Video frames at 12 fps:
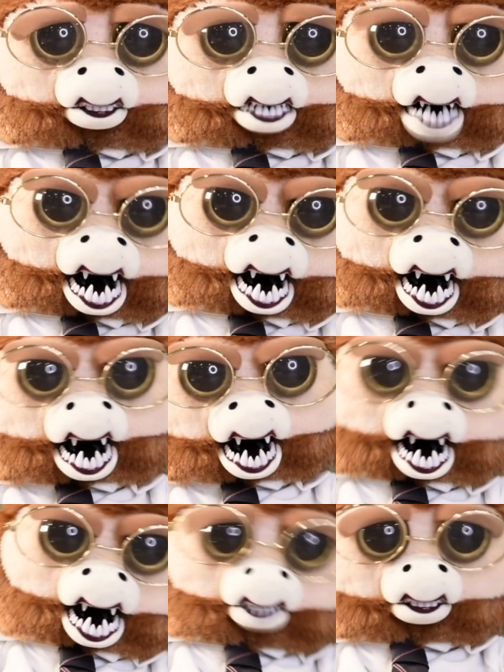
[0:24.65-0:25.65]
I may
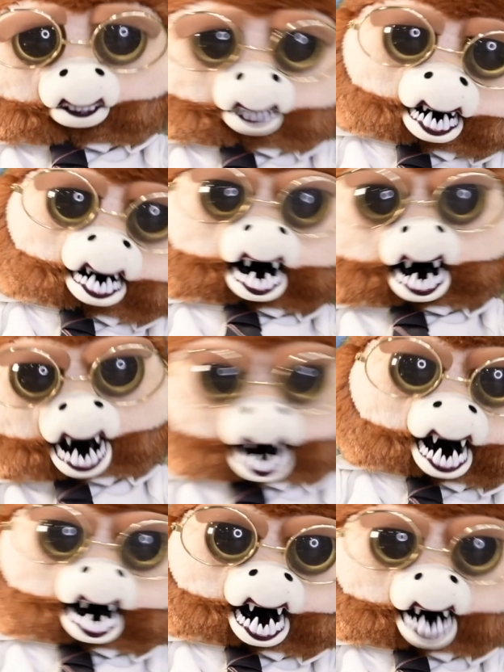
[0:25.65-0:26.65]
be just a
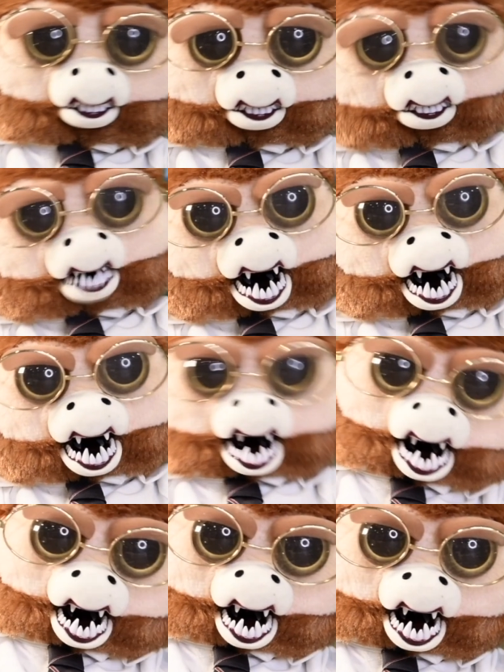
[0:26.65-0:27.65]
normal guy by
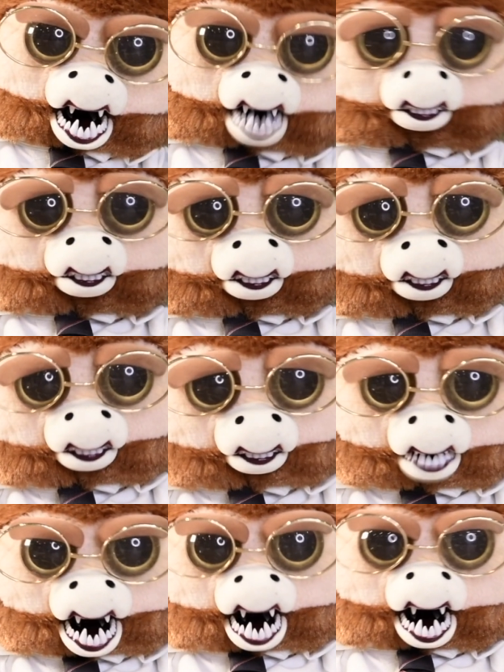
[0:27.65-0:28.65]
day,
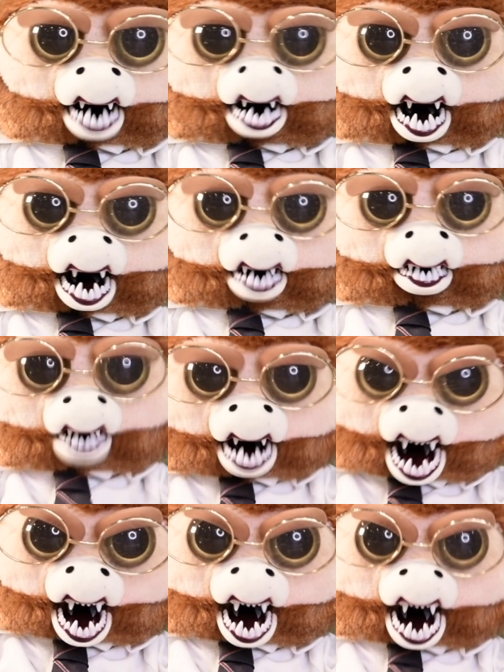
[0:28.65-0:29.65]
but by
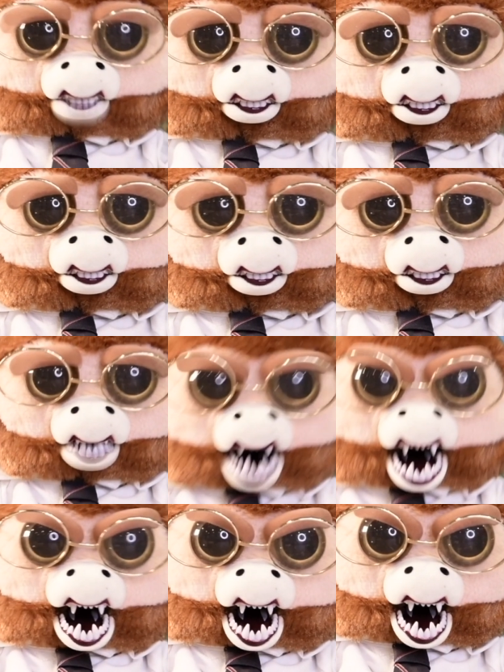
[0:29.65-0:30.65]
night.
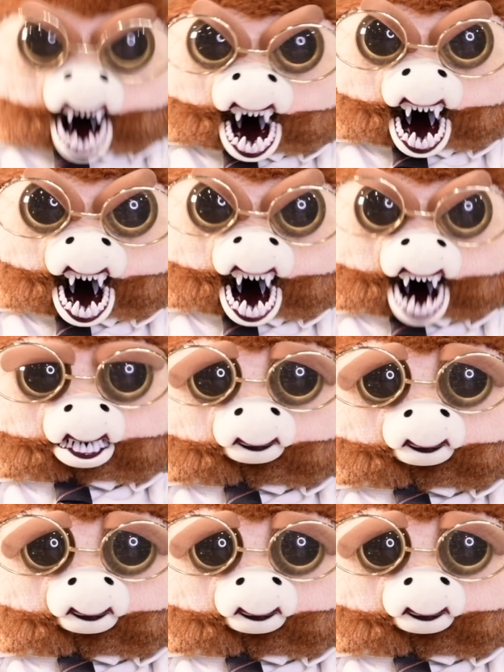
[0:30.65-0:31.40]
I am.